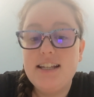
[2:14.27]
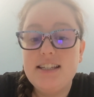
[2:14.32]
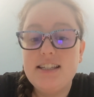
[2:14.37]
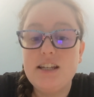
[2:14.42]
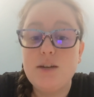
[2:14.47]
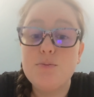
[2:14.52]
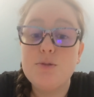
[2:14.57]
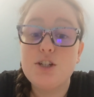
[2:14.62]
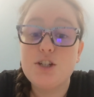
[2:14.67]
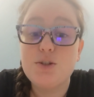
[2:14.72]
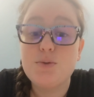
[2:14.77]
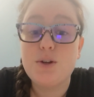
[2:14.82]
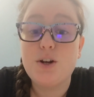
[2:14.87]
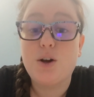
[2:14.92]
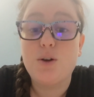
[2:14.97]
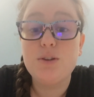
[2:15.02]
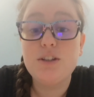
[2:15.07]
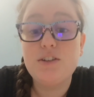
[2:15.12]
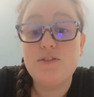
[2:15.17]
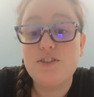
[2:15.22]
seemed to do it
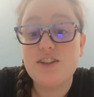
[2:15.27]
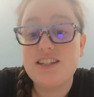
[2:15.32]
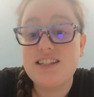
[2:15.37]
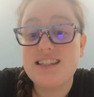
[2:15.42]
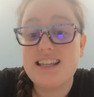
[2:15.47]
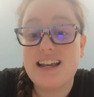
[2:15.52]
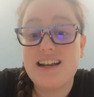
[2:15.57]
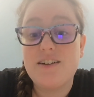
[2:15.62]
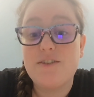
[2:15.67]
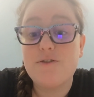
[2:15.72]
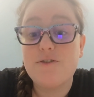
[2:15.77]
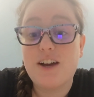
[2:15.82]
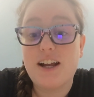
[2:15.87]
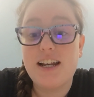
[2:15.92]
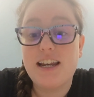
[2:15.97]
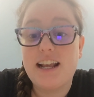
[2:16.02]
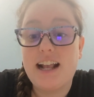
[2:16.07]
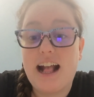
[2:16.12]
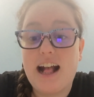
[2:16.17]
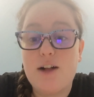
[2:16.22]
only for the sake of
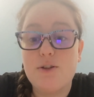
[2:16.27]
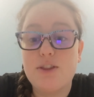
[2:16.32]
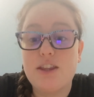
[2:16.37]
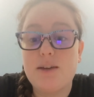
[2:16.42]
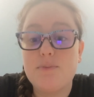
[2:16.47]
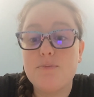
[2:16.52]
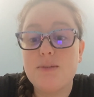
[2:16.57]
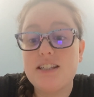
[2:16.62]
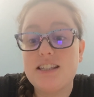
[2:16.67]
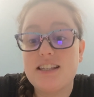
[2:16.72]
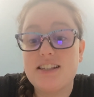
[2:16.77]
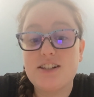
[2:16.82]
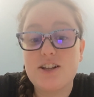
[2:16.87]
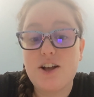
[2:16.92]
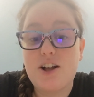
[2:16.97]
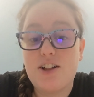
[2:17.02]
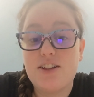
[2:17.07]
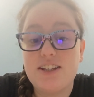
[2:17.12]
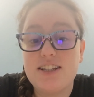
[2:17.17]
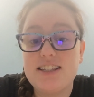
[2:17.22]
finding out that Mrs.
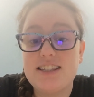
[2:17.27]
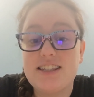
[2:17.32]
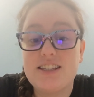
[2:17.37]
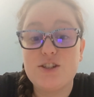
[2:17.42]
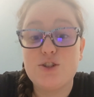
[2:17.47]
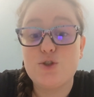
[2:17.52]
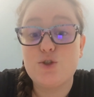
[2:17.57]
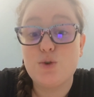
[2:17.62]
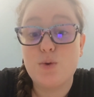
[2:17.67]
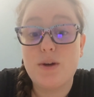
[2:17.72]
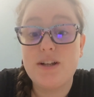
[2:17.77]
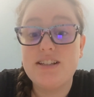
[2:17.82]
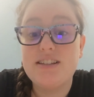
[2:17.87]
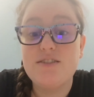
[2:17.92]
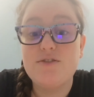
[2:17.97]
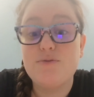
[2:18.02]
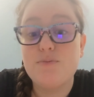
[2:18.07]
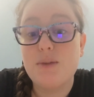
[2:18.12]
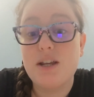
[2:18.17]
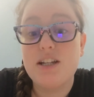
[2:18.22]
Collins's joints
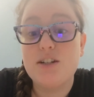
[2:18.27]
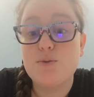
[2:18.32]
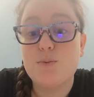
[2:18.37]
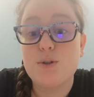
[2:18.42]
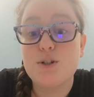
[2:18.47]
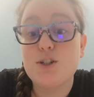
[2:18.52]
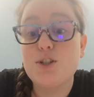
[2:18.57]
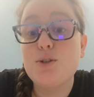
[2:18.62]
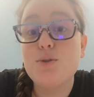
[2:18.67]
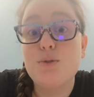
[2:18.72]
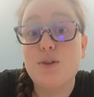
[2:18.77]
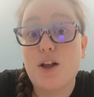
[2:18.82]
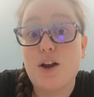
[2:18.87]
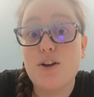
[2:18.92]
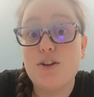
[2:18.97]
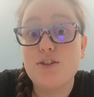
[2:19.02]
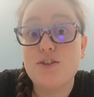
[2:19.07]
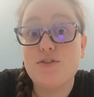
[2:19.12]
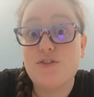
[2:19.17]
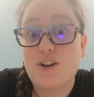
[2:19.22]
of meat were too
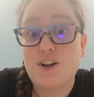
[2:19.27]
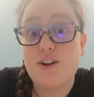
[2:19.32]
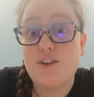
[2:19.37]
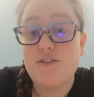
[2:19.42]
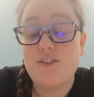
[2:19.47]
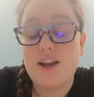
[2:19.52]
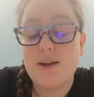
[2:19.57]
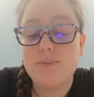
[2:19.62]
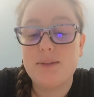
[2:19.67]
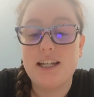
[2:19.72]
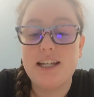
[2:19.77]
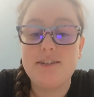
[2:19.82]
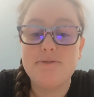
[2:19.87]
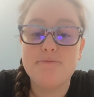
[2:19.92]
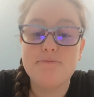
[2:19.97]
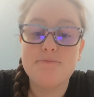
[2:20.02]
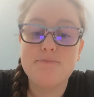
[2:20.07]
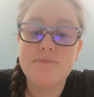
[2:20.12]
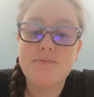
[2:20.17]
large for her family.